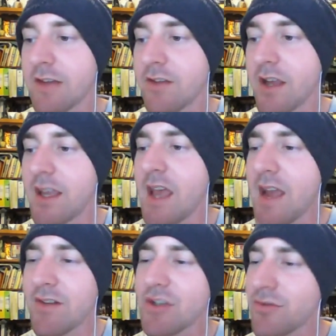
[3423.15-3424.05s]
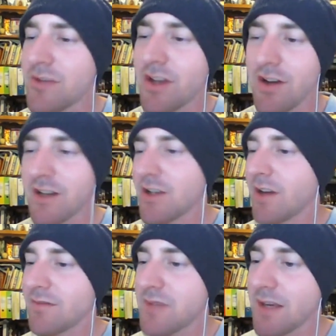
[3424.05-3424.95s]
Like every tournament you go to, you don't have
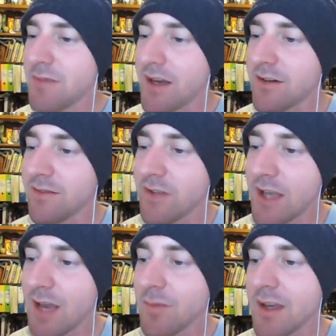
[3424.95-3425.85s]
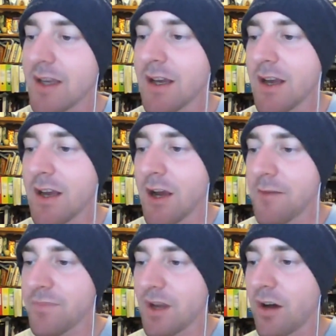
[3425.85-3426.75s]
to be competitive. You can be.
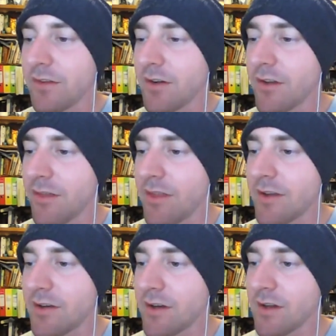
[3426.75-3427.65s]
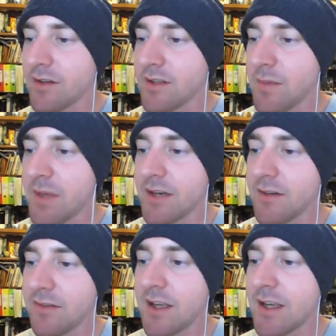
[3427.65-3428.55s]
I was on the competitive
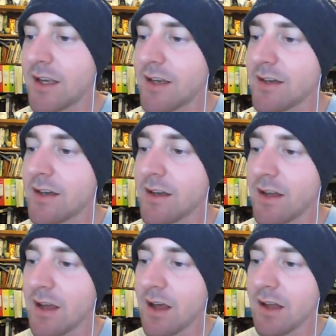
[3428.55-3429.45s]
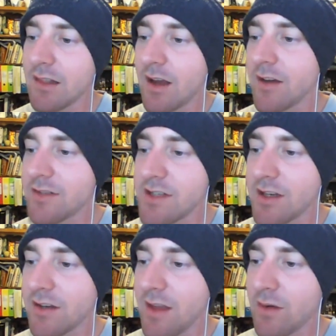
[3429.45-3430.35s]
scene last
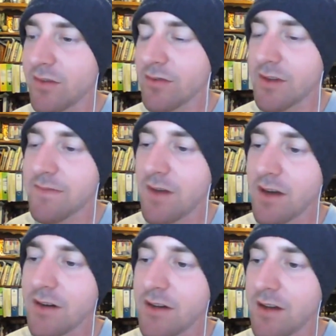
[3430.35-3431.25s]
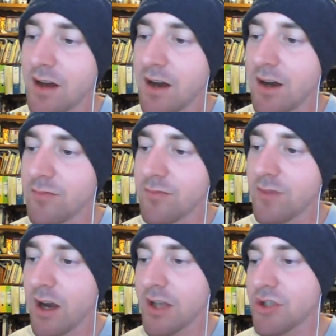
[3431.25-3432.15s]
year. That was really fun. I
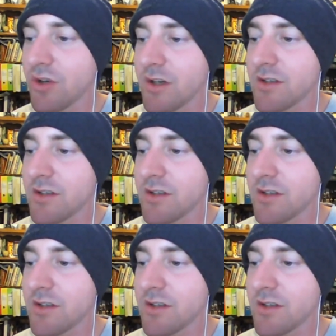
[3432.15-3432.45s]
enjoyed it.